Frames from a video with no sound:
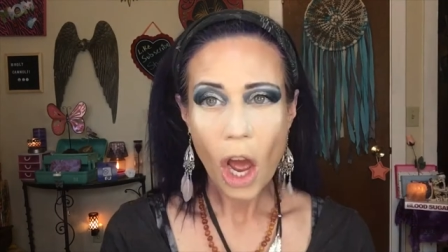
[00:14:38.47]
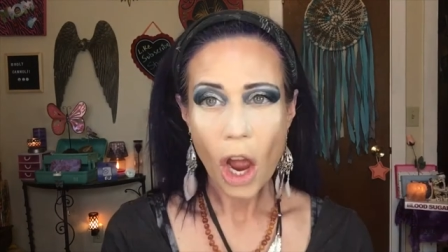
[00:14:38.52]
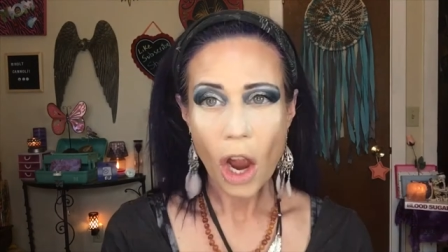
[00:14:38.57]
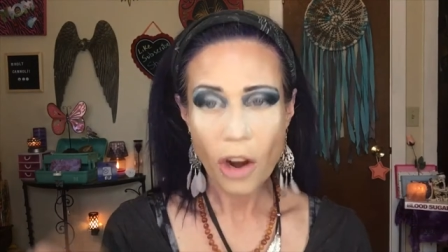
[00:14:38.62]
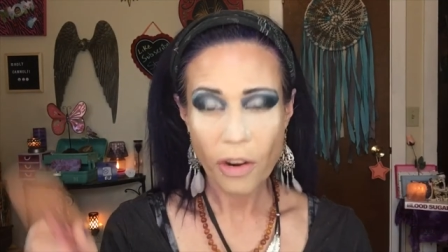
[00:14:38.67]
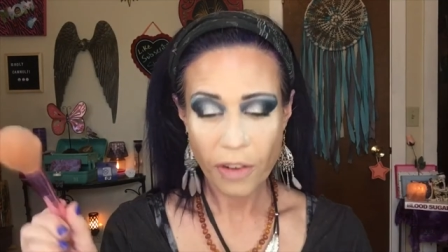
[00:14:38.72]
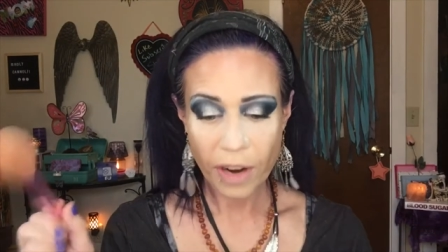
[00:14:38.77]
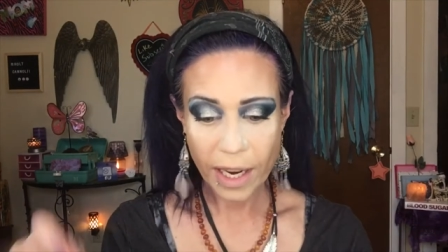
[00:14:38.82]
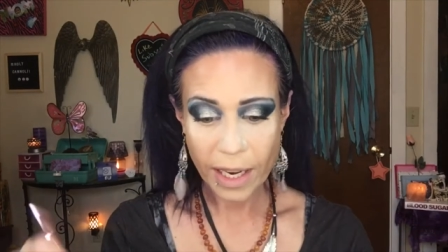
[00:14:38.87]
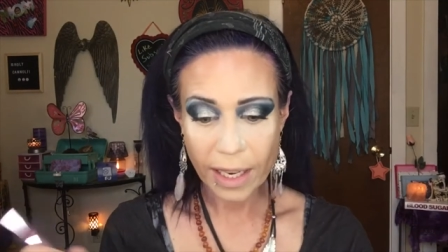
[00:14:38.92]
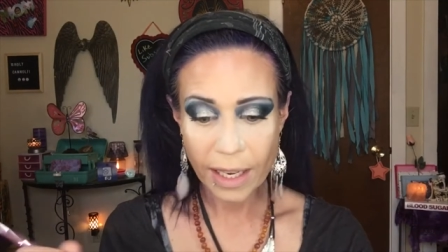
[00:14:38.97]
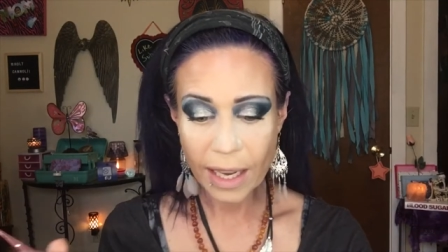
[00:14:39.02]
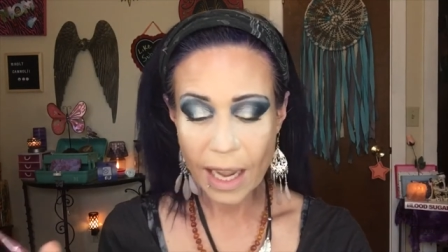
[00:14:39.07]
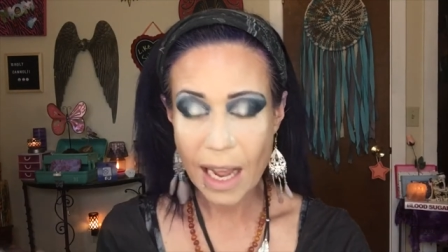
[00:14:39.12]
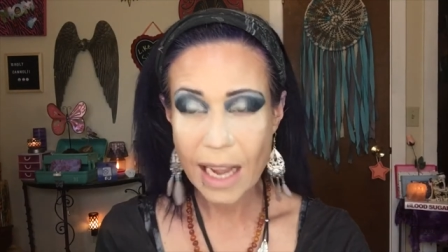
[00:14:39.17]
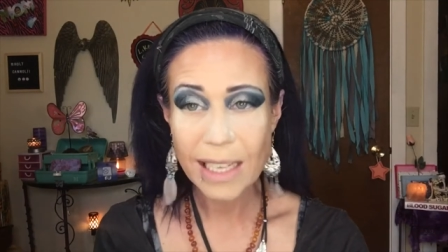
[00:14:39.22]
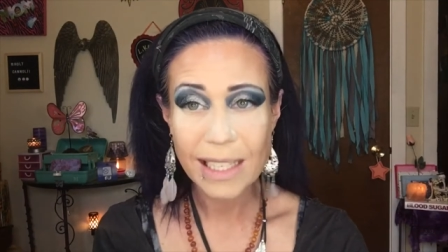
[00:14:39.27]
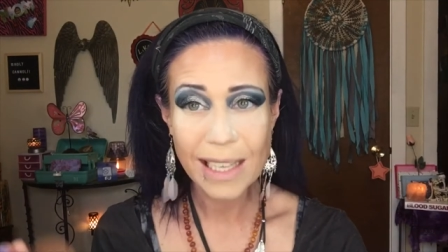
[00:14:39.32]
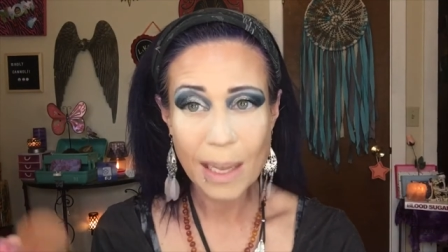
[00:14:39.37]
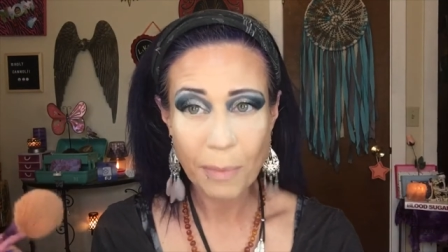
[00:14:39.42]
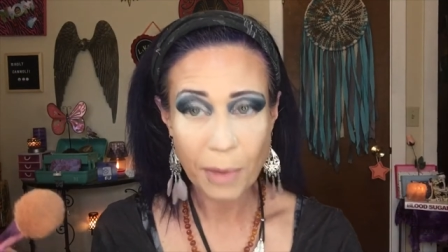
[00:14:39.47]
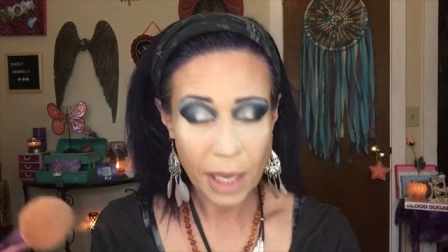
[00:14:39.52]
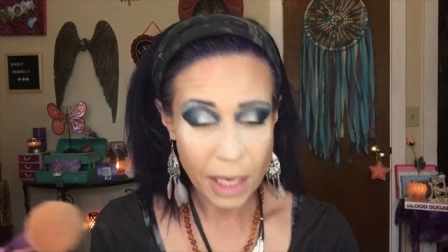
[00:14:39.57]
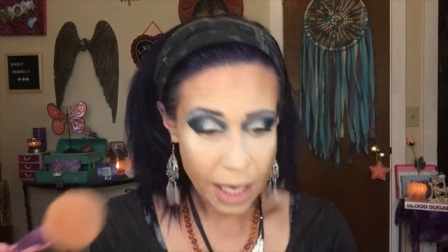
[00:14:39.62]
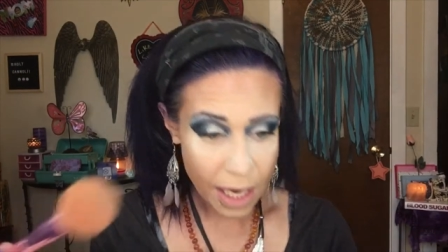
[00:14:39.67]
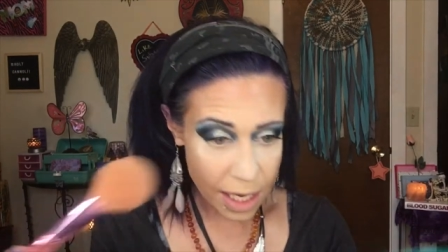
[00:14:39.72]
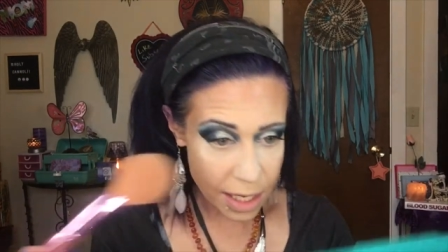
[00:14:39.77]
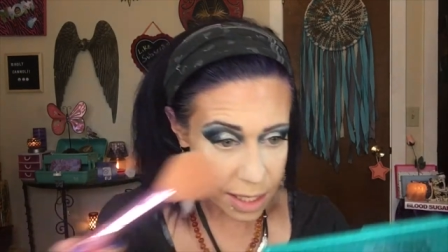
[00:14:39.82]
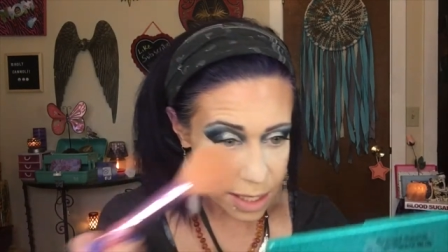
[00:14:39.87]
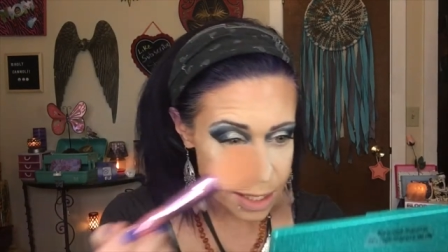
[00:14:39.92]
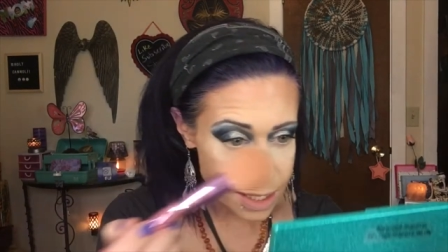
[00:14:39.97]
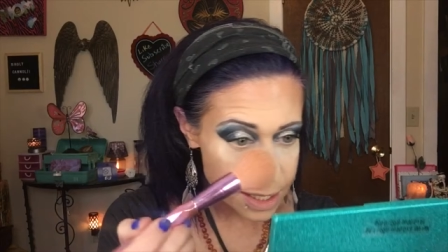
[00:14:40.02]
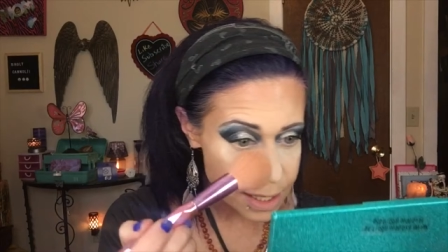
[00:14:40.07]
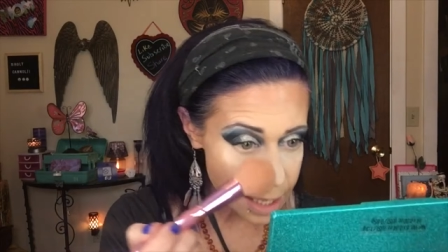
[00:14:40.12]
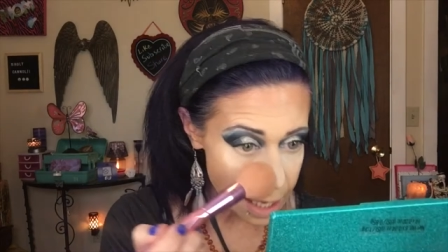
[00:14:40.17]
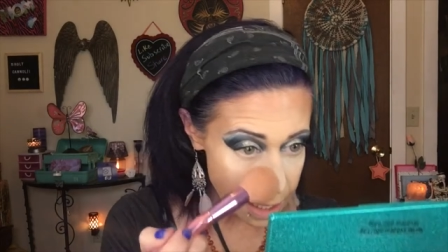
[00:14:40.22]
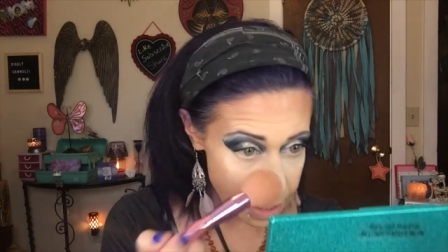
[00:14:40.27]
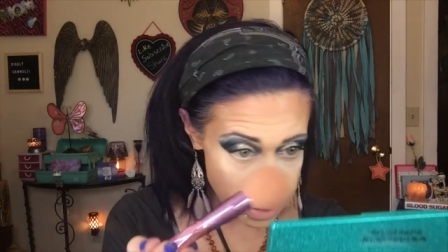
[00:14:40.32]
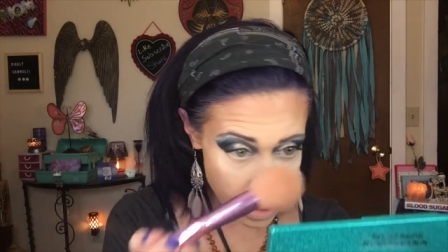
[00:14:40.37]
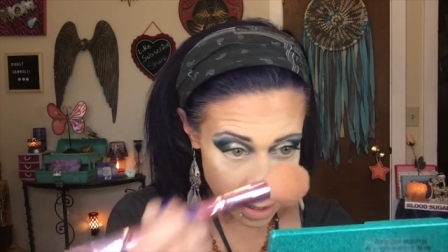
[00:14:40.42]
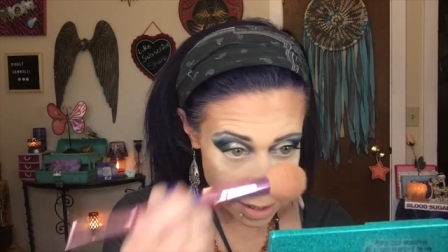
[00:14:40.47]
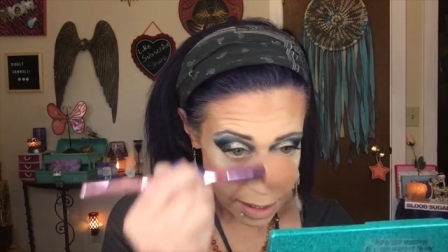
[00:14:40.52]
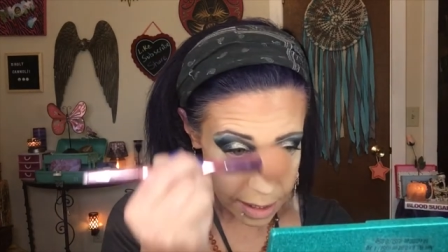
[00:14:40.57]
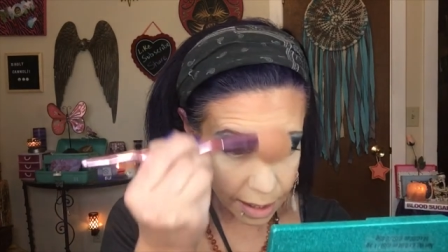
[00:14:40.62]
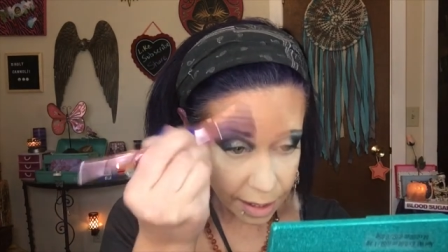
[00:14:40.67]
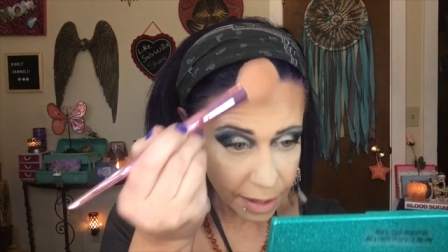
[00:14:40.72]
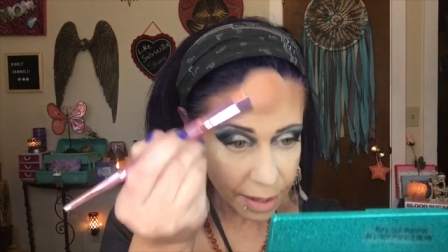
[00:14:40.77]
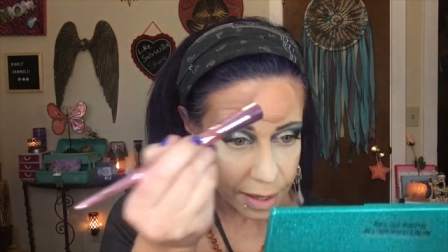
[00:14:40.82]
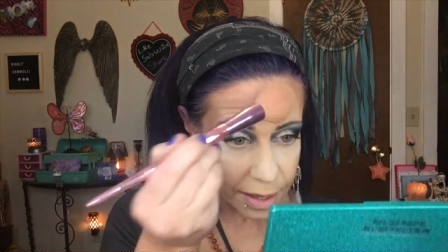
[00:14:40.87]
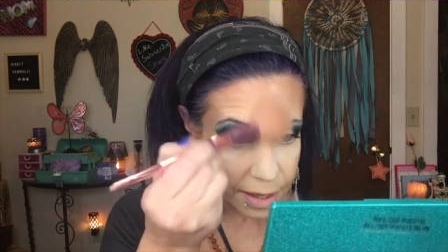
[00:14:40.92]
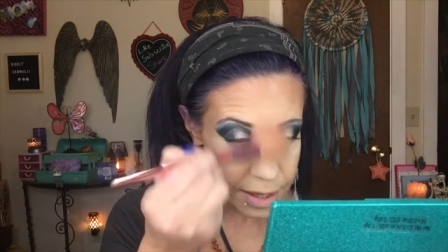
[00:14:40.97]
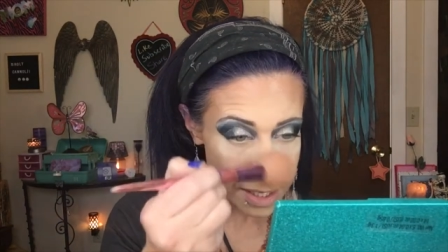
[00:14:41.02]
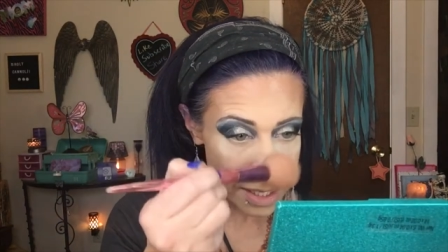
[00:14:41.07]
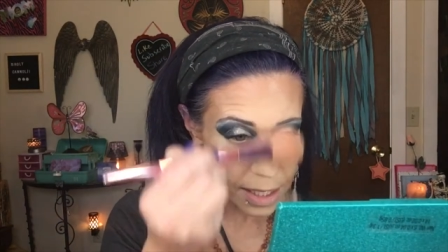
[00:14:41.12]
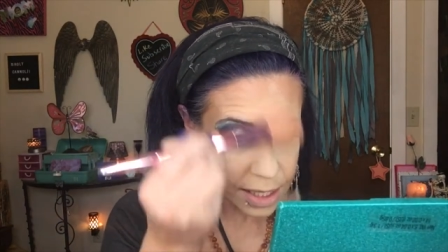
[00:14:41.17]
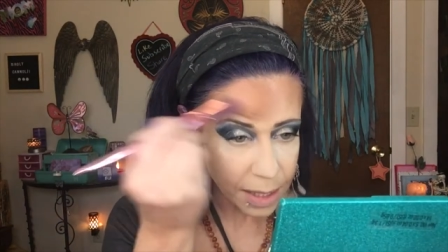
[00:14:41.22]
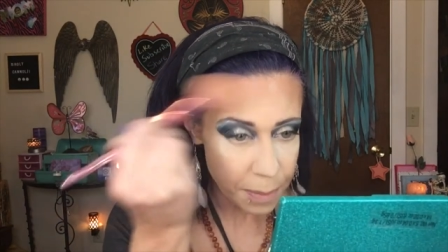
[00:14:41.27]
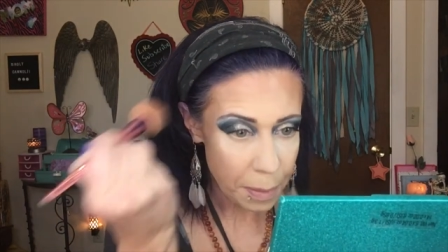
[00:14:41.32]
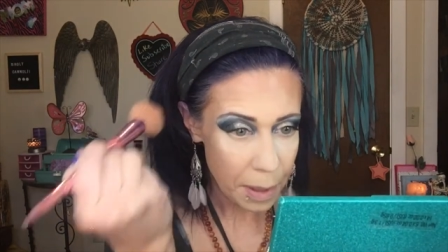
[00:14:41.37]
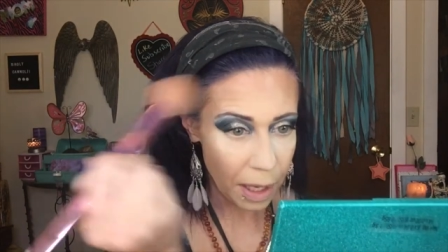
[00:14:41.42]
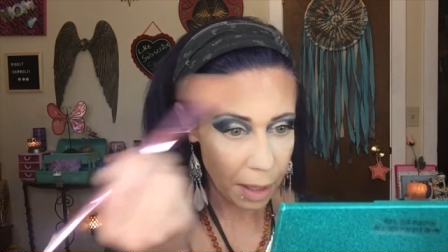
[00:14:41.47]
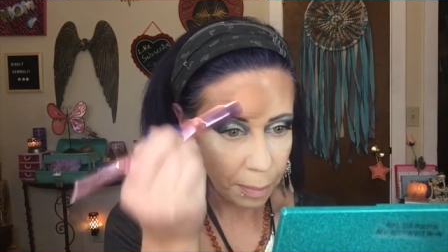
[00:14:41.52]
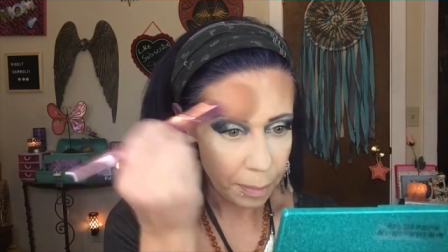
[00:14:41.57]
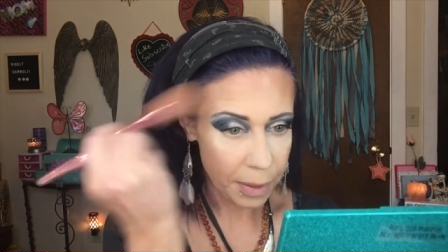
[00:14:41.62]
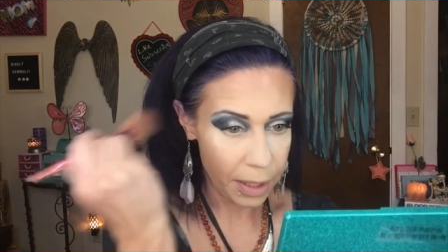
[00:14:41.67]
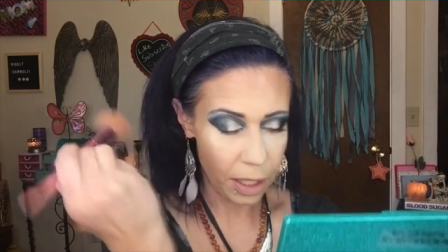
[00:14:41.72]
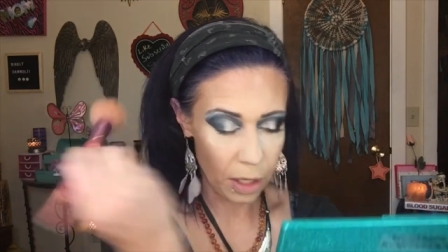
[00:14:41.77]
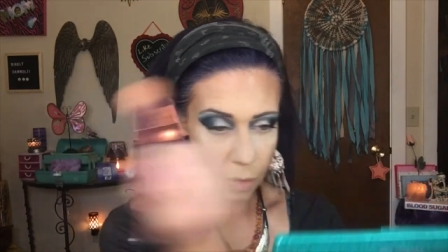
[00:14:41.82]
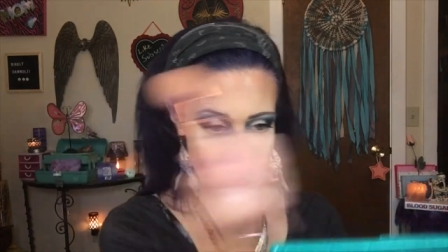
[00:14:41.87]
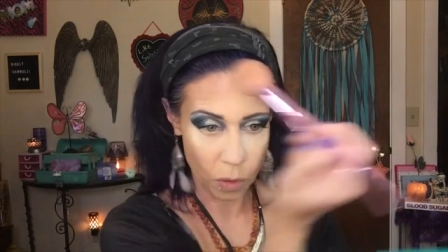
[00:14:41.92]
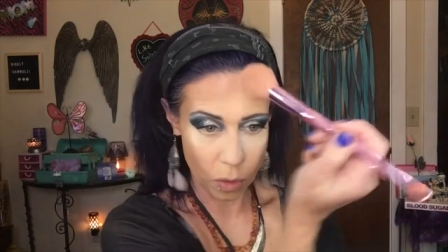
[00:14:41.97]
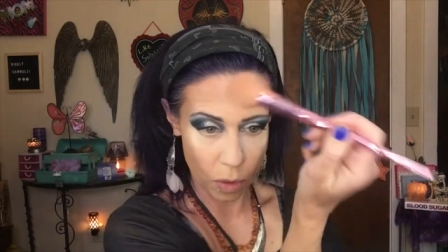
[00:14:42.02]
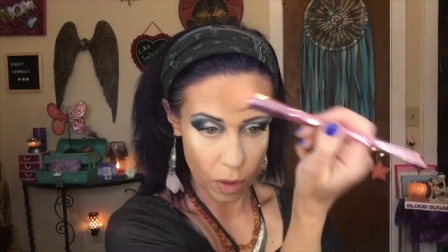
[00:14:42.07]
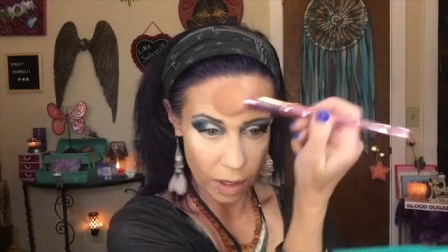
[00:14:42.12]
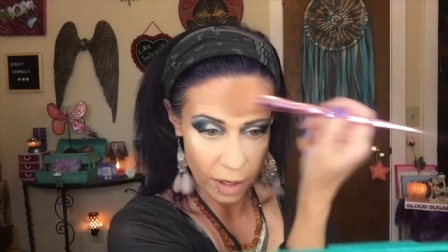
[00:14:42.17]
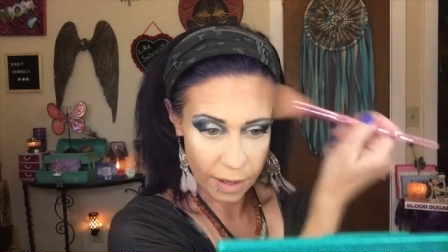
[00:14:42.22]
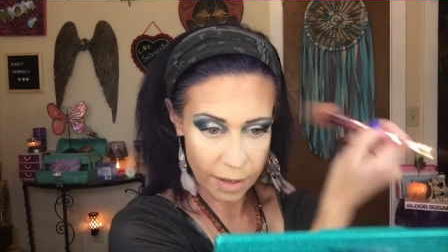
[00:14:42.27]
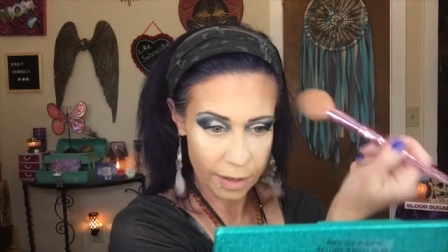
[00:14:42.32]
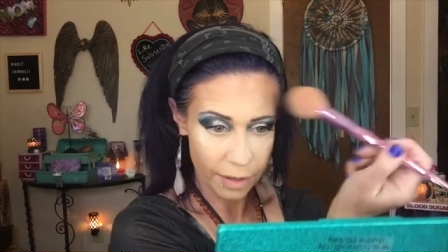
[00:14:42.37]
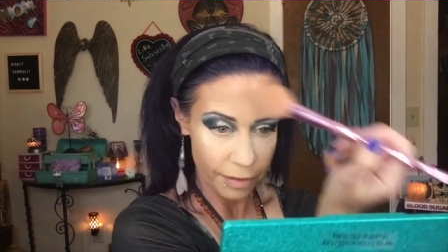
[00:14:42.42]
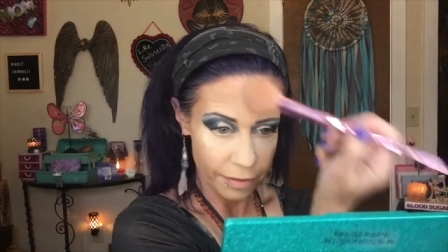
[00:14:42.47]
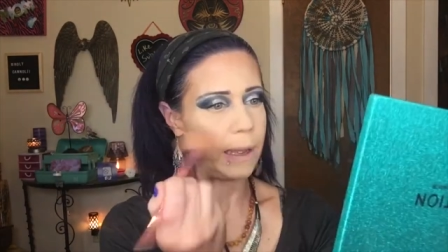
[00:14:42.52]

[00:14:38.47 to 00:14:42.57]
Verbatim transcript: All right, guys, I'm gonna dust this puppy off.